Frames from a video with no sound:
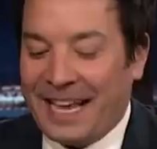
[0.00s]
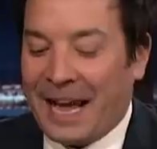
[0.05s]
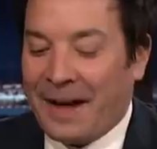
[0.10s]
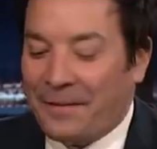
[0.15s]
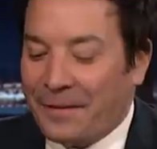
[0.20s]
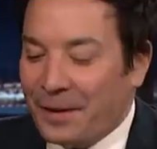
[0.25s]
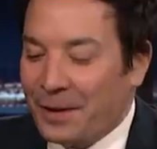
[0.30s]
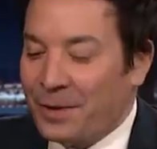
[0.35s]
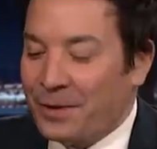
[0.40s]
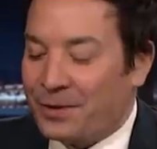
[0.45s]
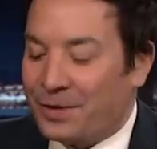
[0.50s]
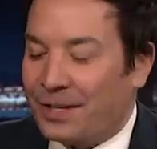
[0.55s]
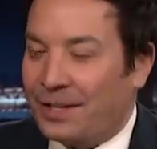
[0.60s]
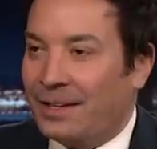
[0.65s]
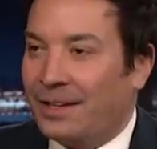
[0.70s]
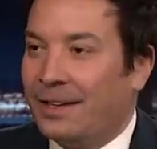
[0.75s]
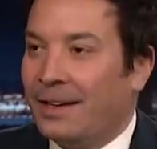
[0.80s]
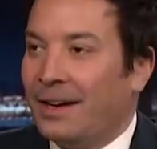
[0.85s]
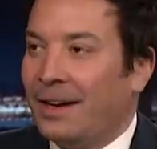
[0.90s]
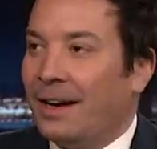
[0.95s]

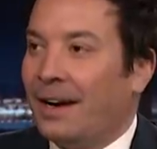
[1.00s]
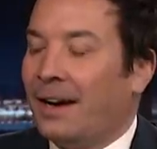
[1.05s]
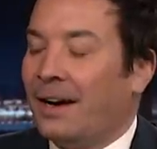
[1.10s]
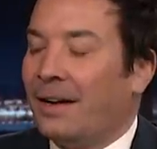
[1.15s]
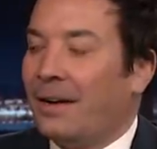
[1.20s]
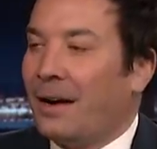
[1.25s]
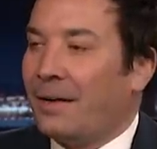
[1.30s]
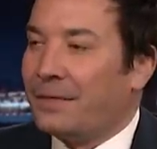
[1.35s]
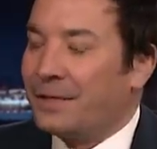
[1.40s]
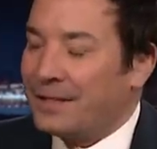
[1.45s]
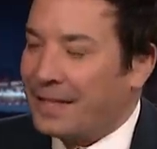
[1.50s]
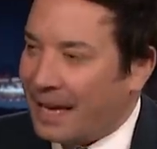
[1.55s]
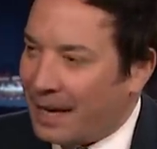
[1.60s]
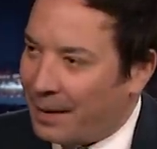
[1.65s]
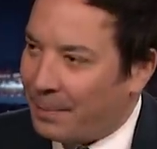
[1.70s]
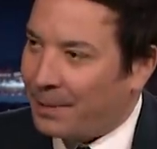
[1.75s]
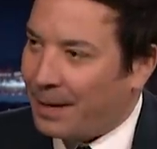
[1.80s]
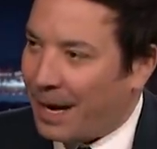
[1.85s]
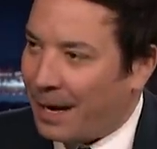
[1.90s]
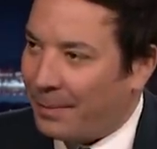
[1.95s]
evolution of
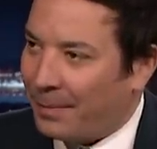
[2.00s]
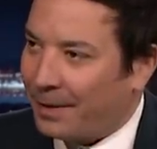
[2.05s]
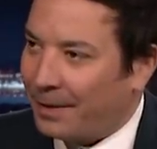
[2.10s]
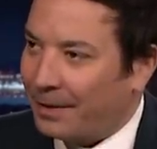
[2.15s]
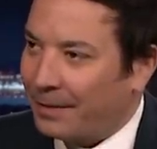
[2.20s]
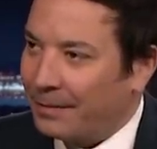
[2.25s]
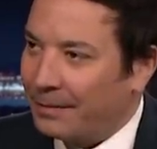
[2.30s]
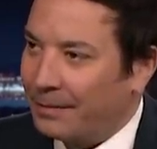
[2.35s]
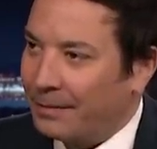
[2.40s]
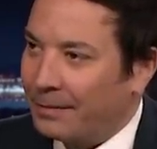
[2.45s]
stand-up comedy. I